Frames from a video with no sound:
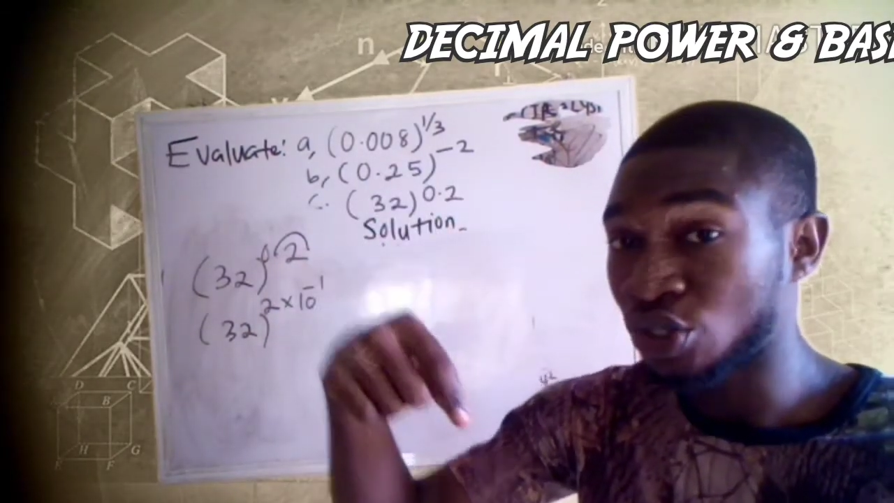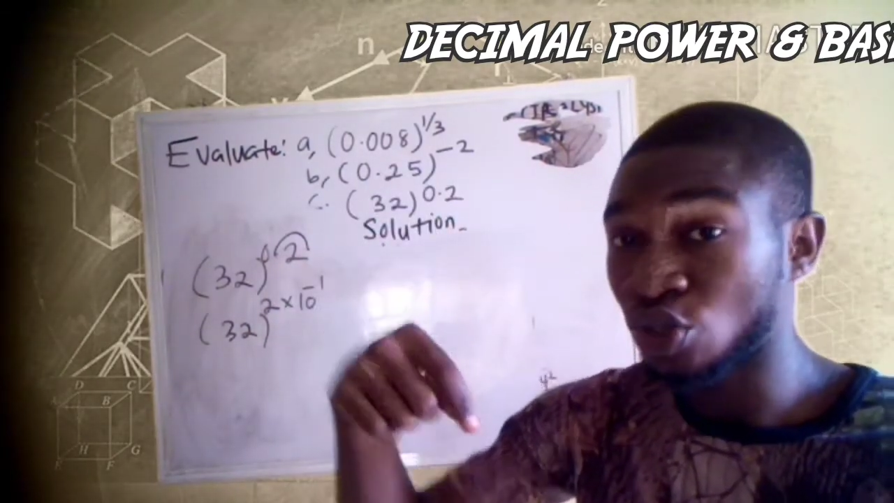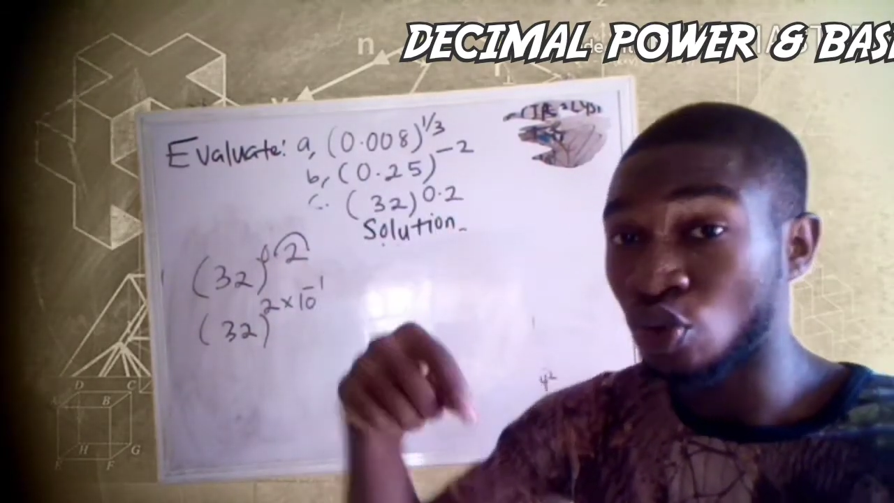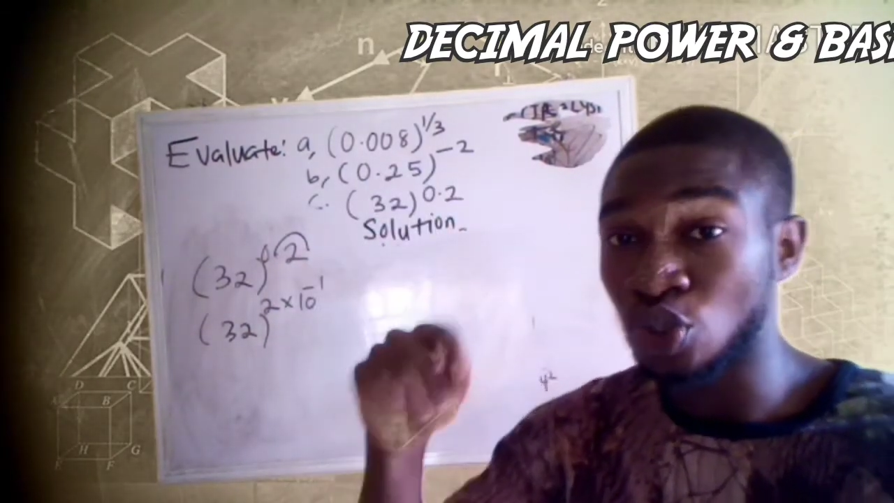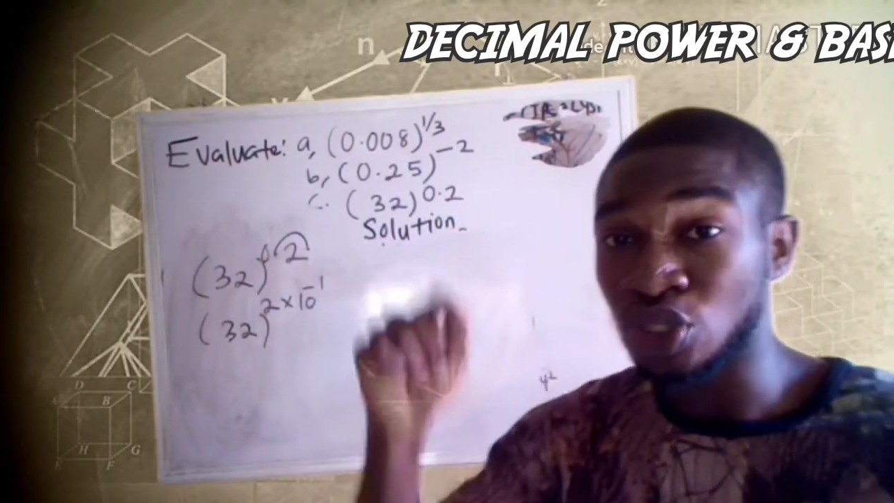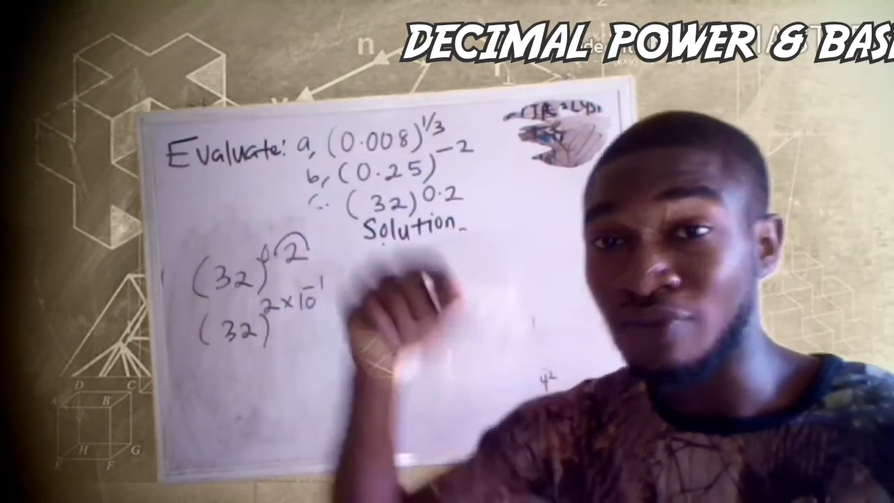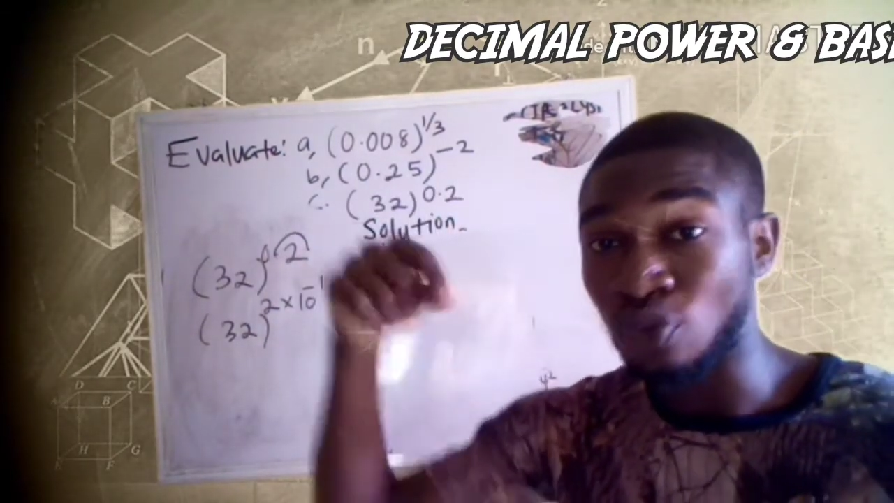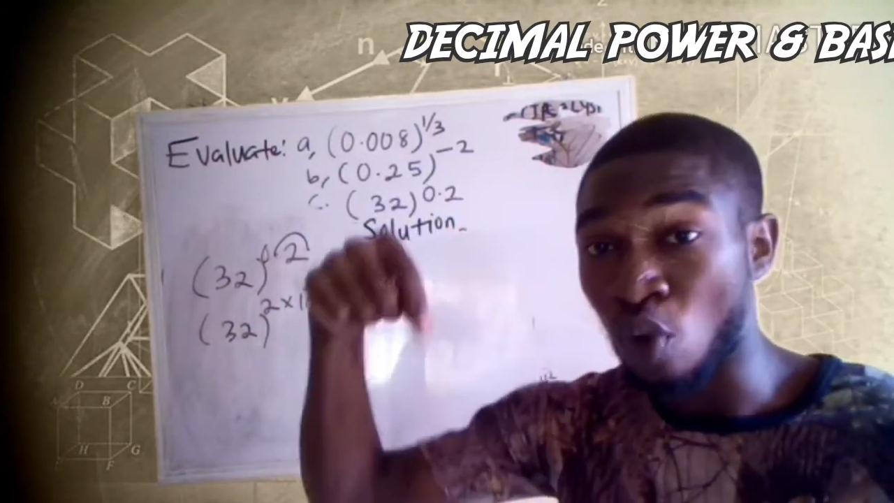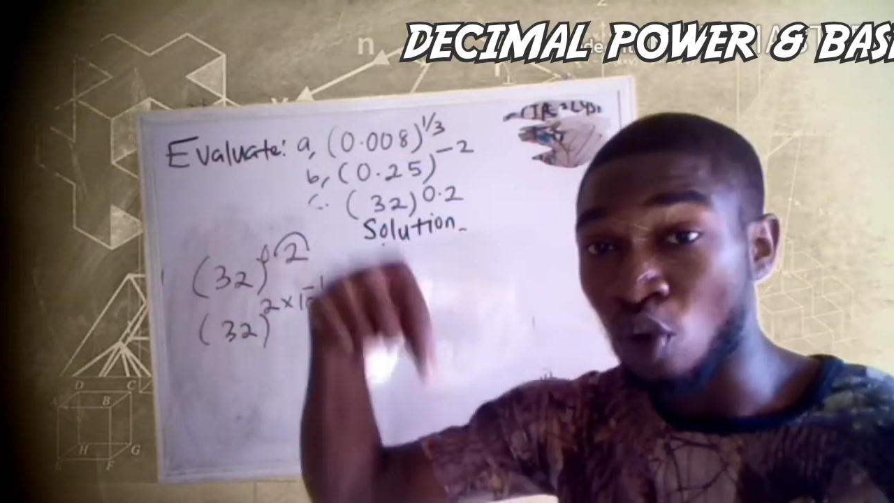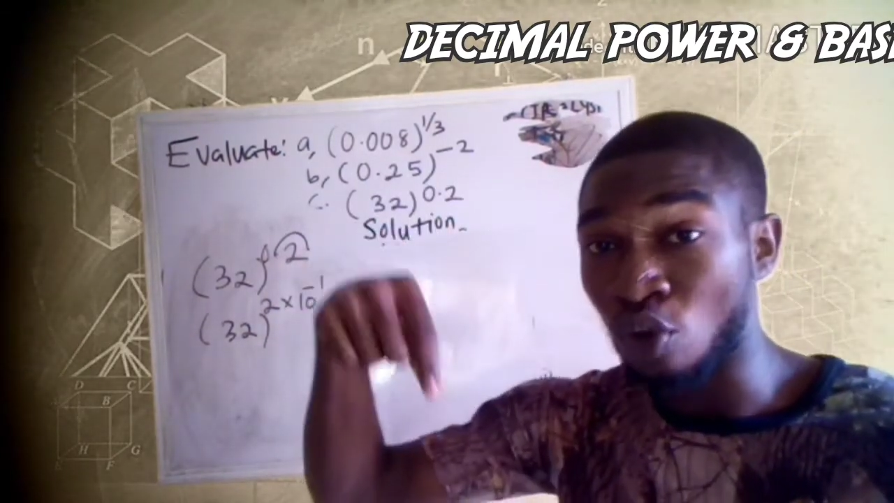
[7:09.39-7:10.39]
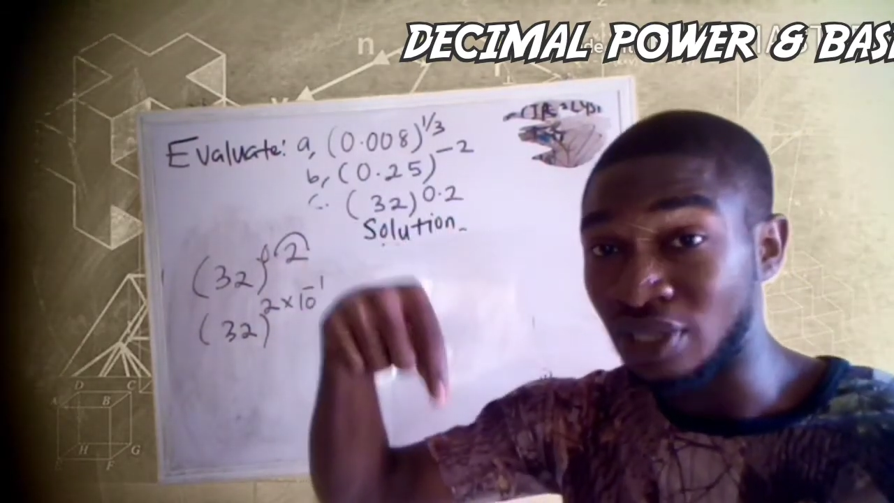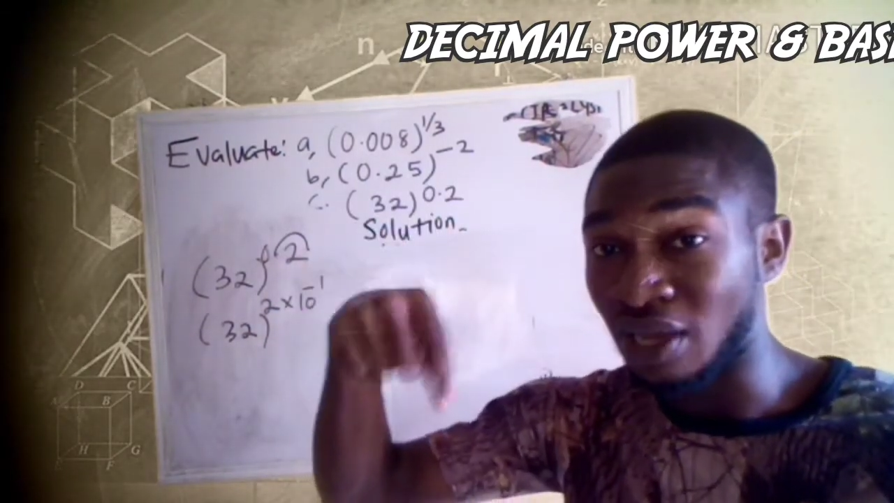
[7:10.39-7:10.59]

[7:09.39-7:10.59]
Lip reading: So we just have to work on